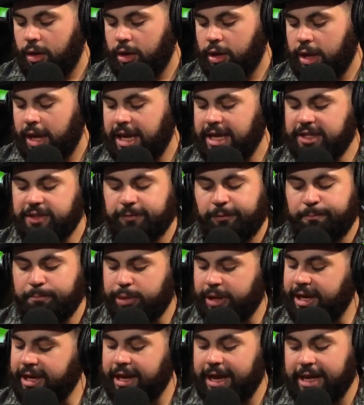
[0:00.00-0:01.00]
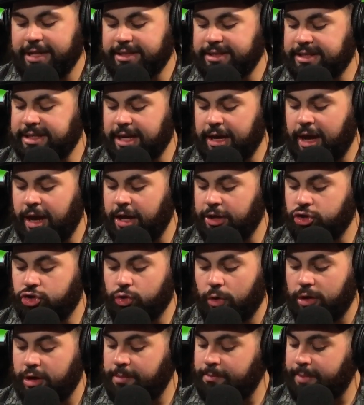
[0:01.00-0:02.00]
He's played against
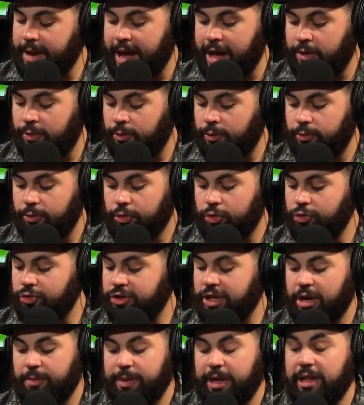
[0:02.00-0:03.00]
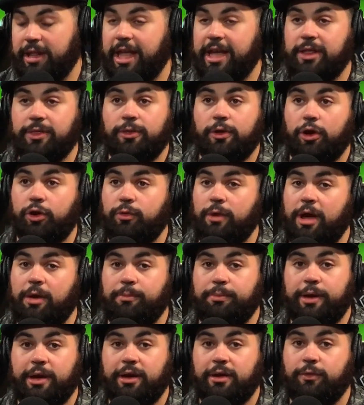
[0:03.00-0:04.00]
Jordan Battle, who's going to be a late
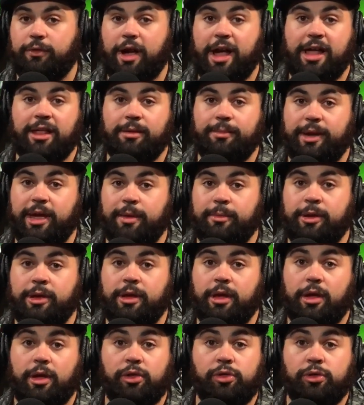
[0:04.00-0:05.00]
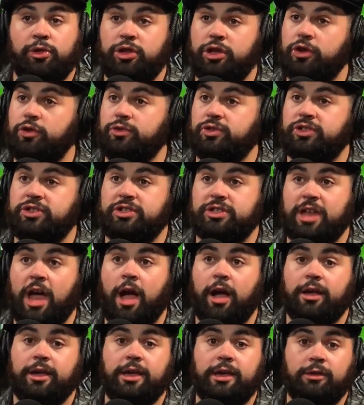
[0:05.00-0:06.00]
third-round pick for Alabama. Dude's
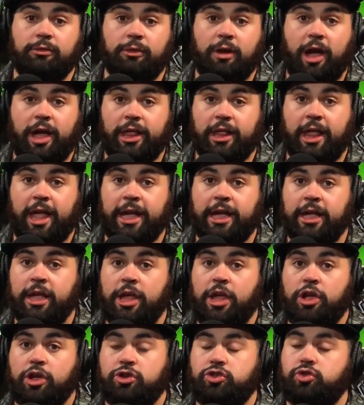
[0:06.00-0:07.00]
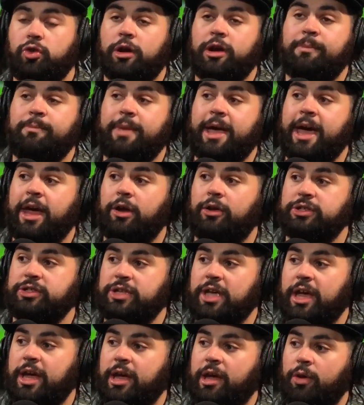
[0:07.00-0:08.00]
stocky, right? Like Jordan Battle's
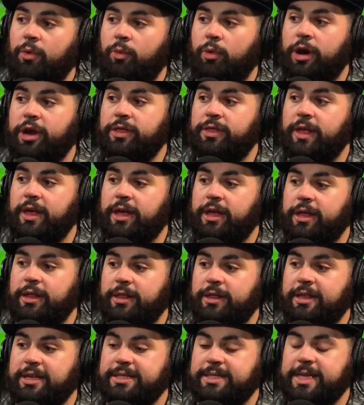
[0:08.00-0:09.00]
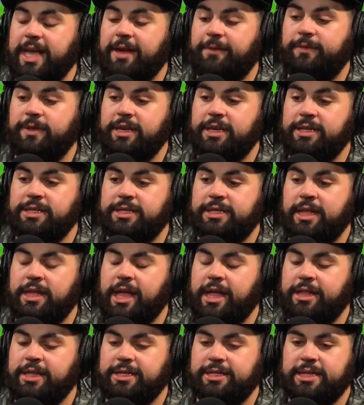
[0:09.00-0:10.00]
one of the safeties
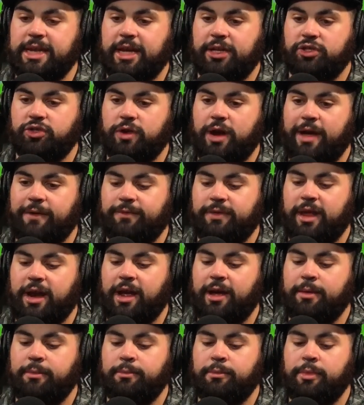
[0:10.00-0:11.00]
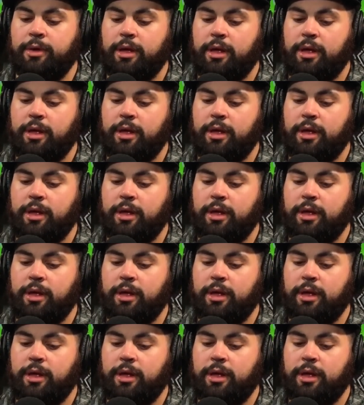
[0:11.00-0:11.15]
in this next draft that I'm